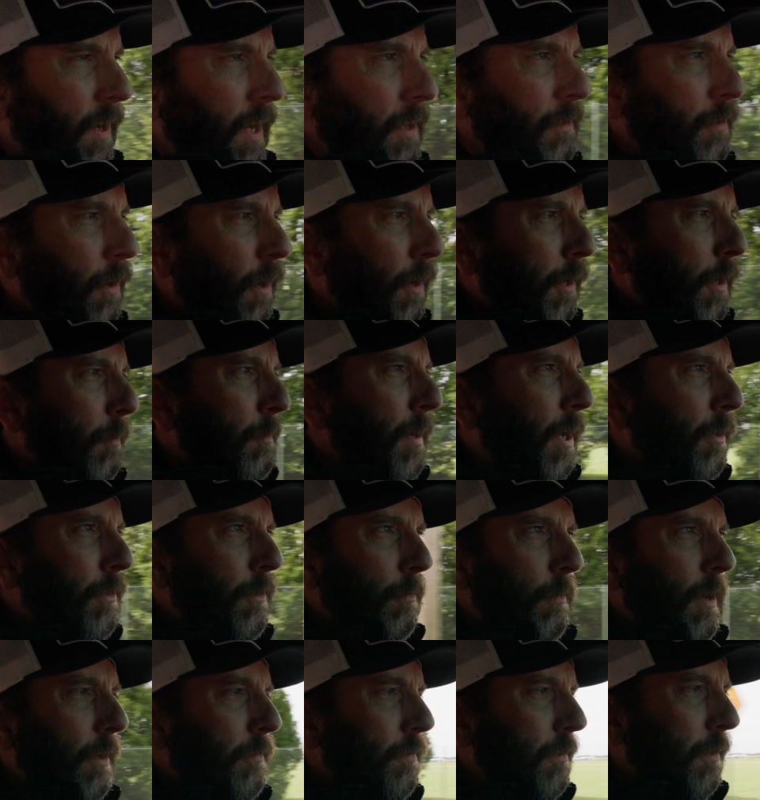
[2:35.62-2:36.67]
I talk about the
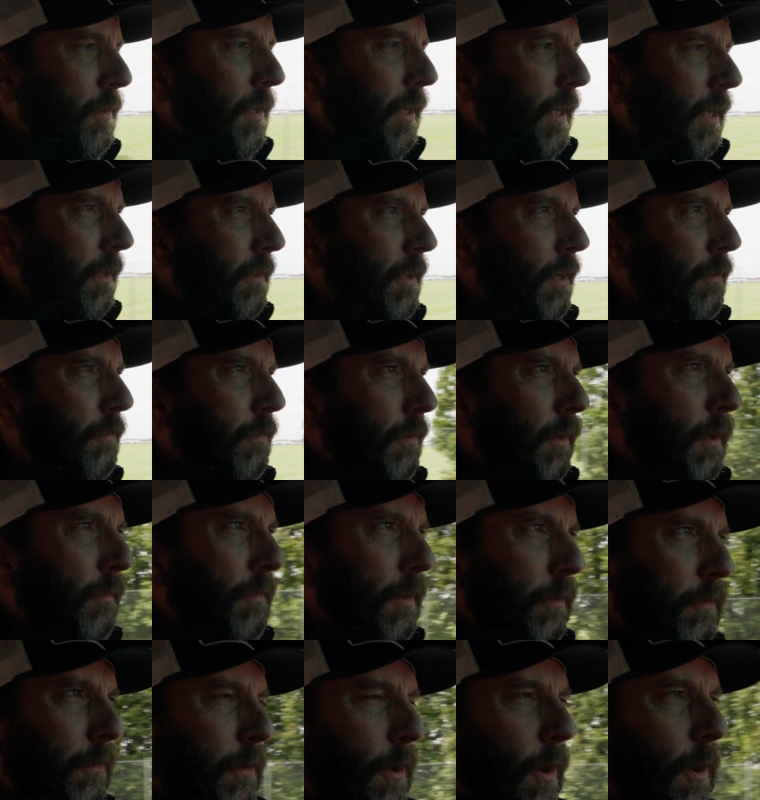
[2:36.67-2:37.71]
rest of the condition of
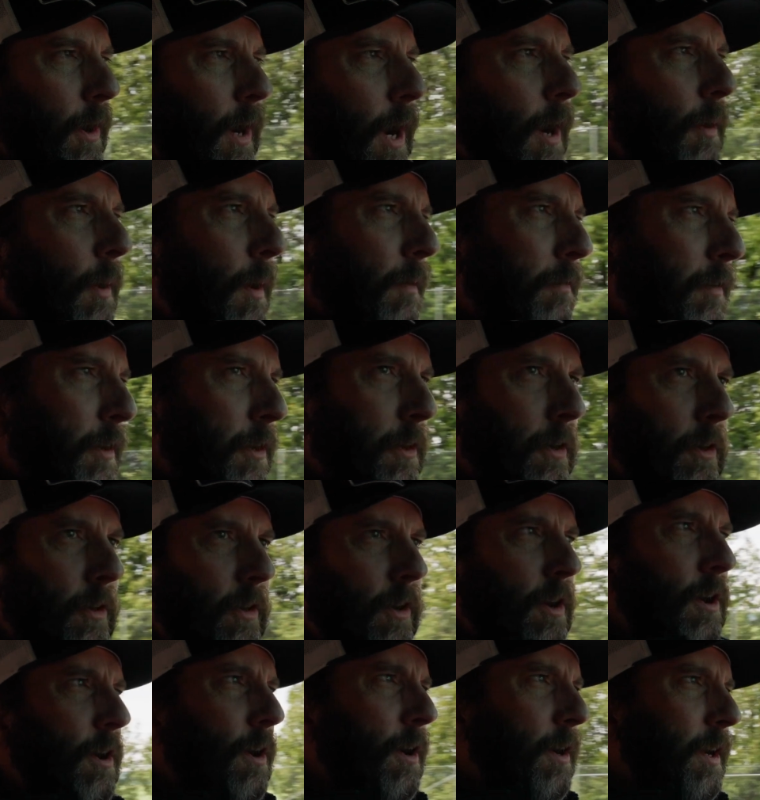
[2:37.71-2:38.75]
this car, however, you'll
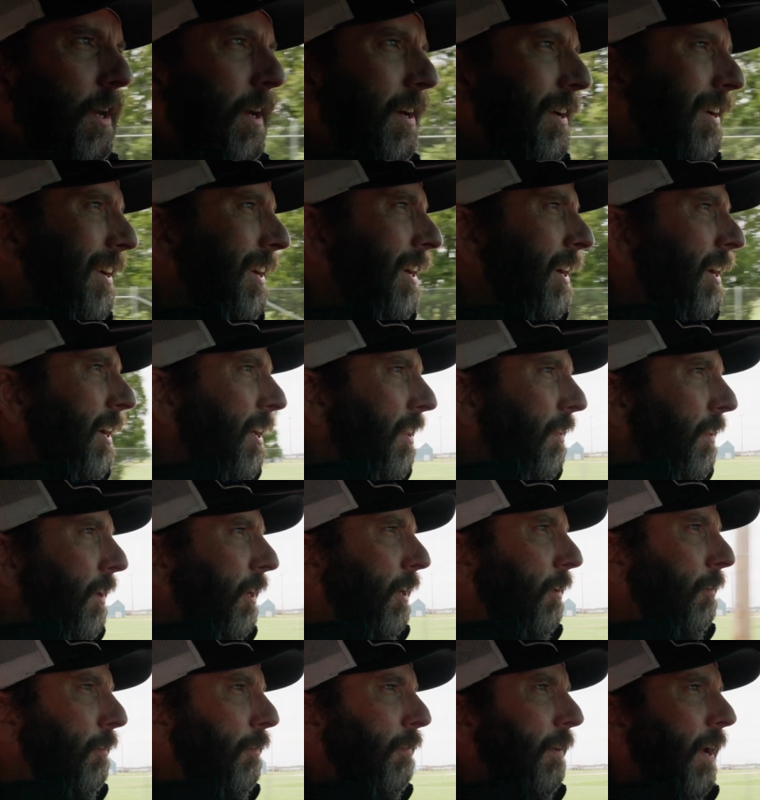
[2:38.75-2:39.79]
learn the
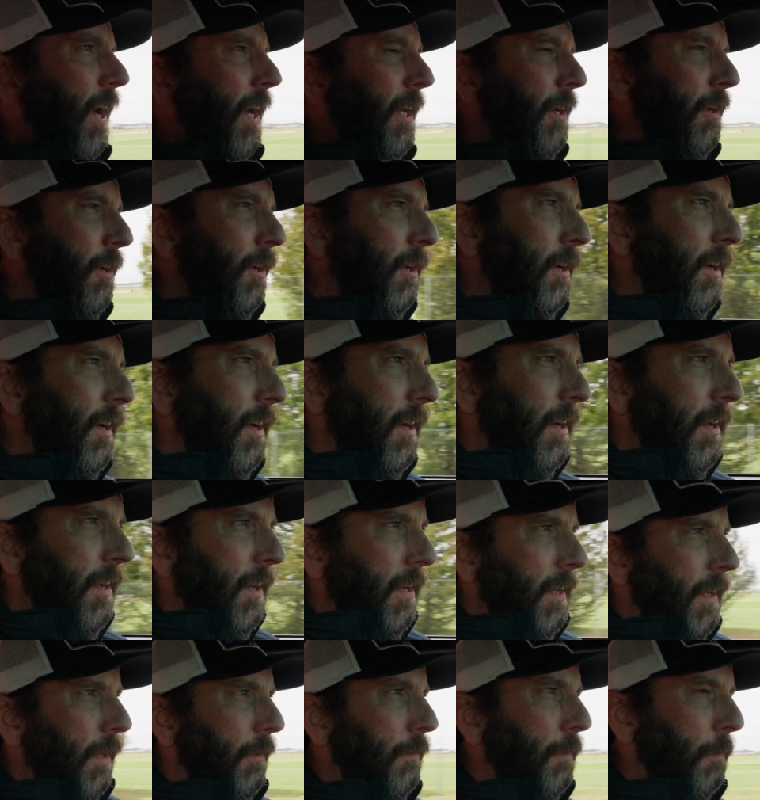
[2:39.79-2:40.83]
consignor
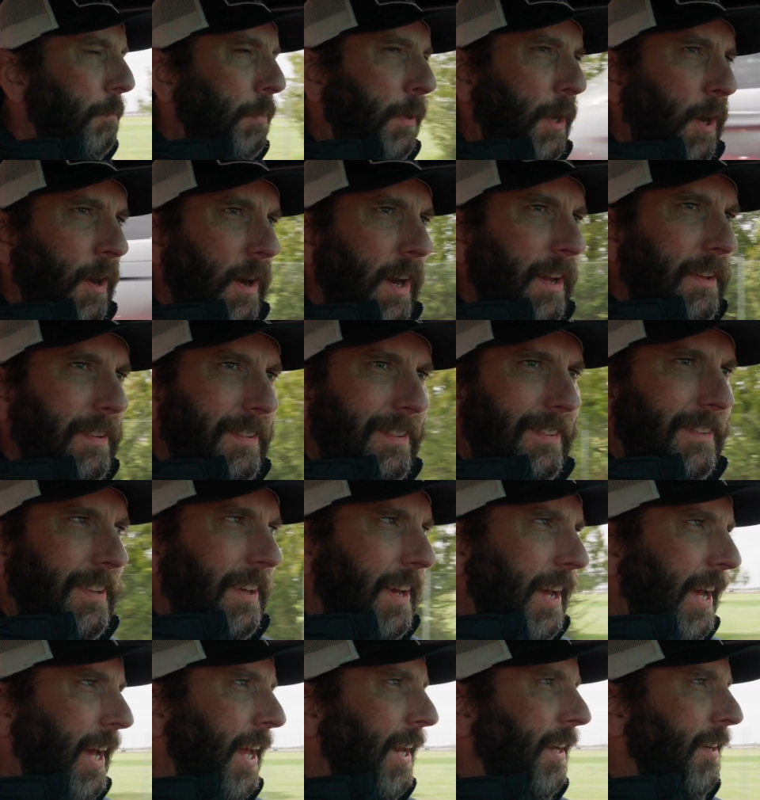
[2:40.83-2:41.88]
is a purist
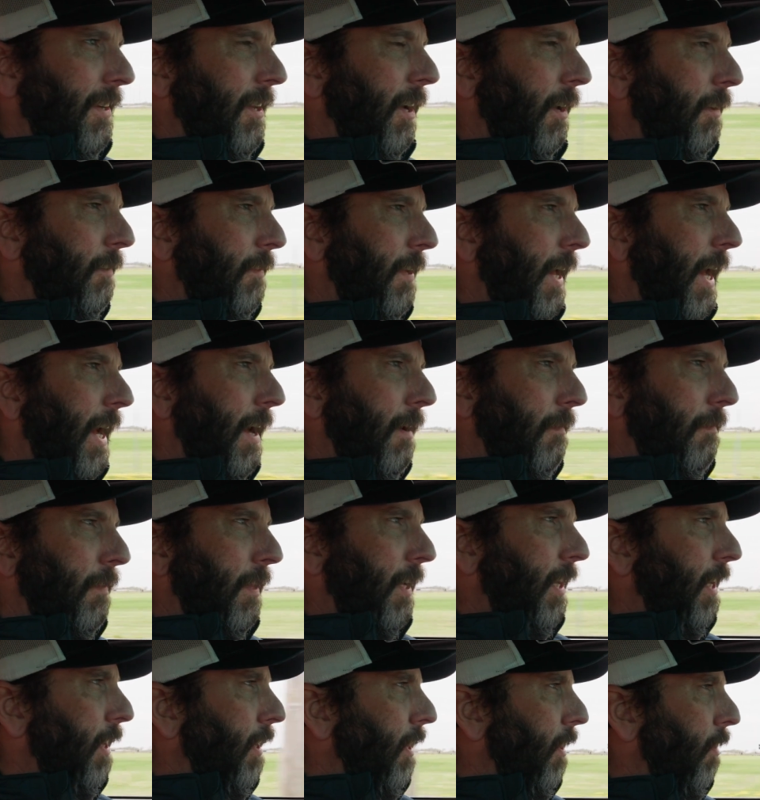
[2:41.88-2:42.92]
and does have
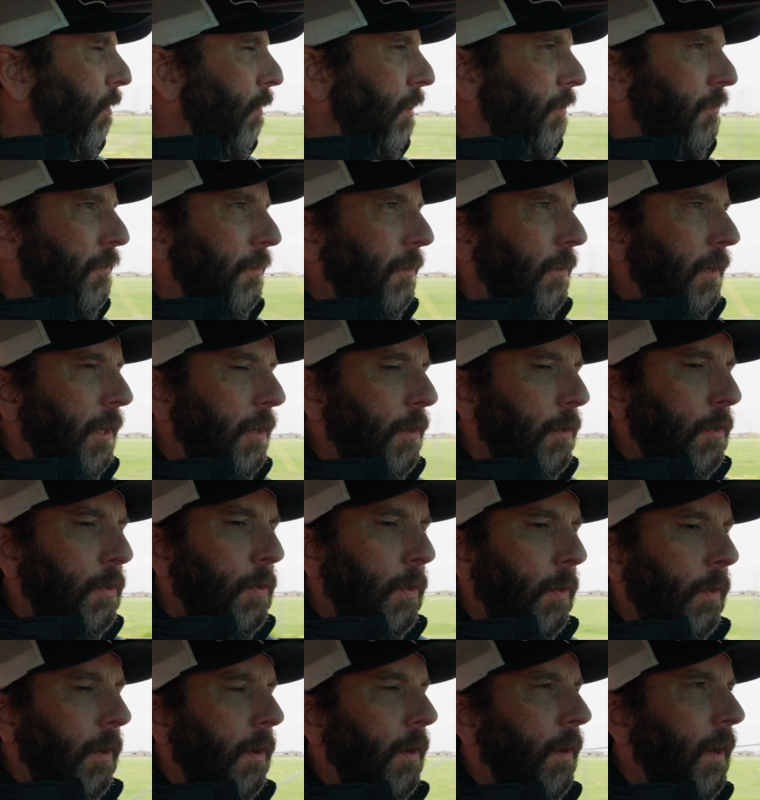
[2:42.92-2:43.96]
the original
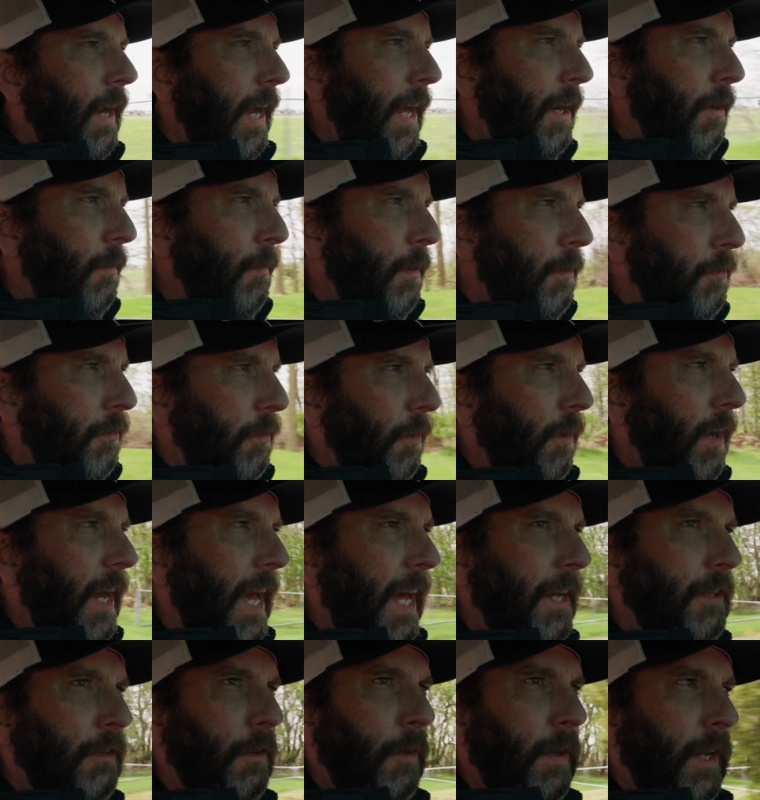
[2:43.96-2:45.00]
intercooler and original
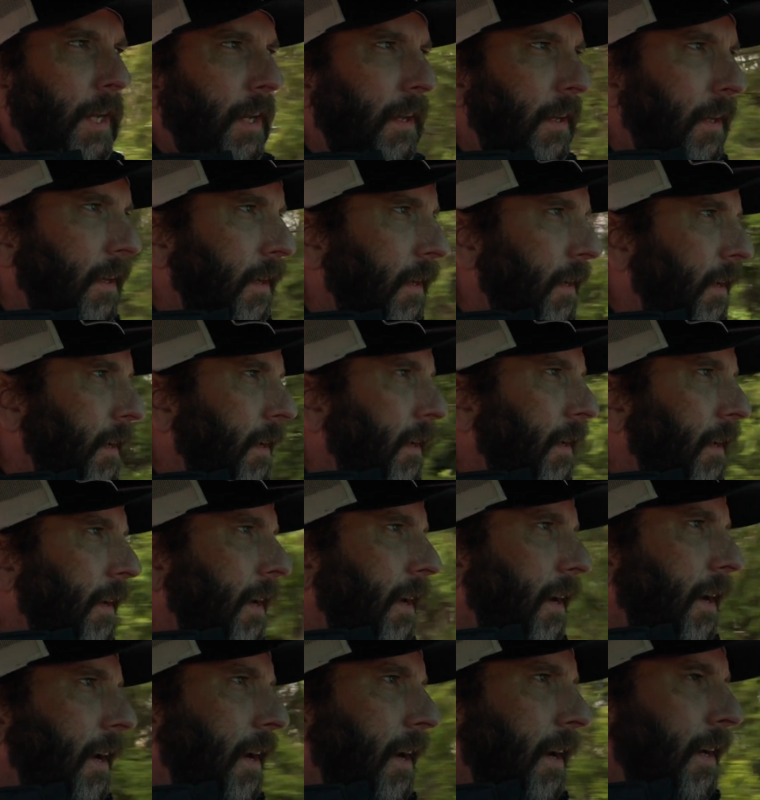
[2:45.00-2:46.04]
head unit.
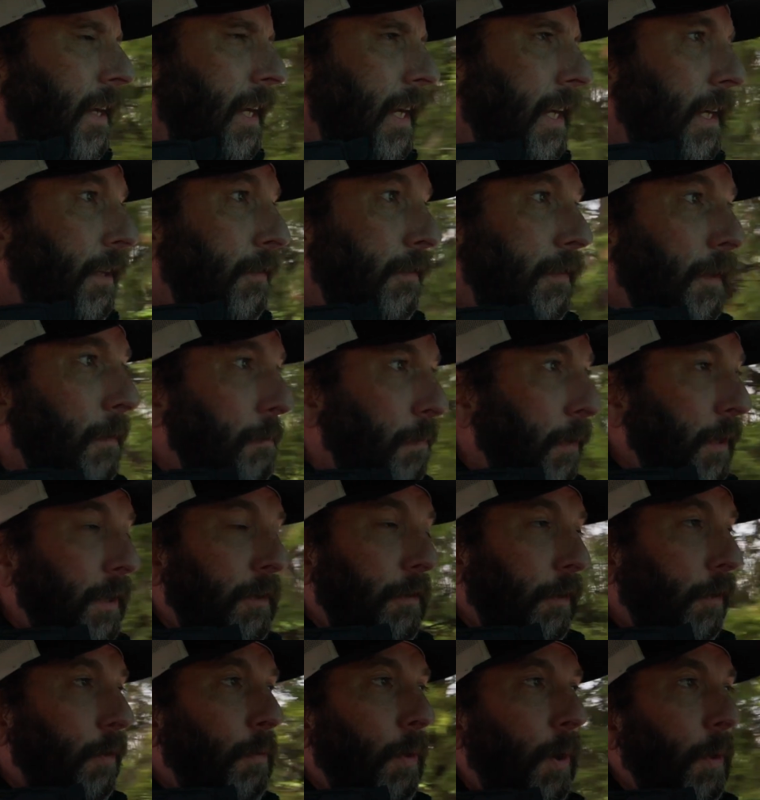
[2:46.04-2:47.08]
He simply, to
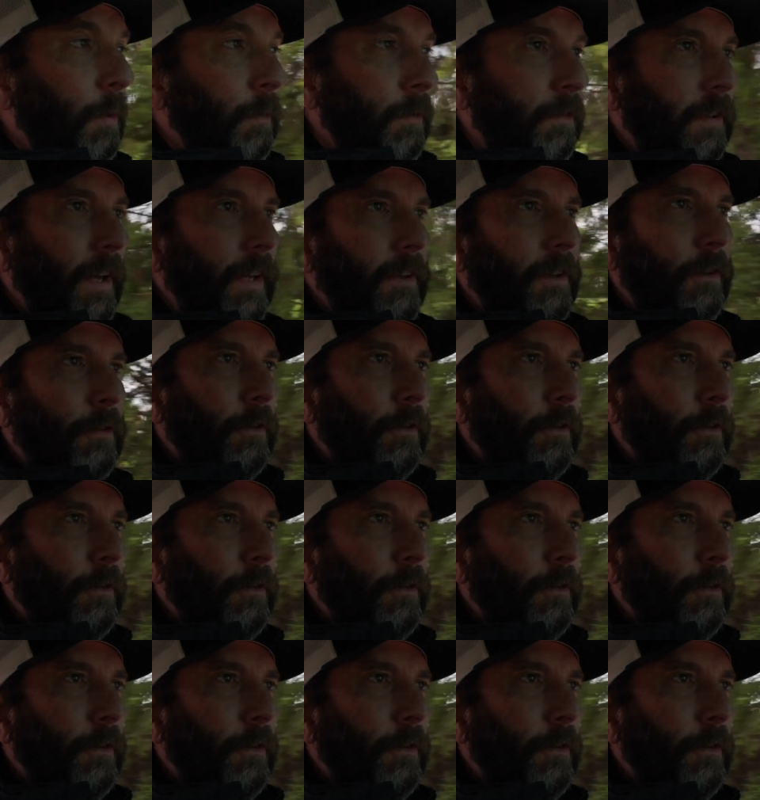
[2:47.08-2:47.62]
quote, said this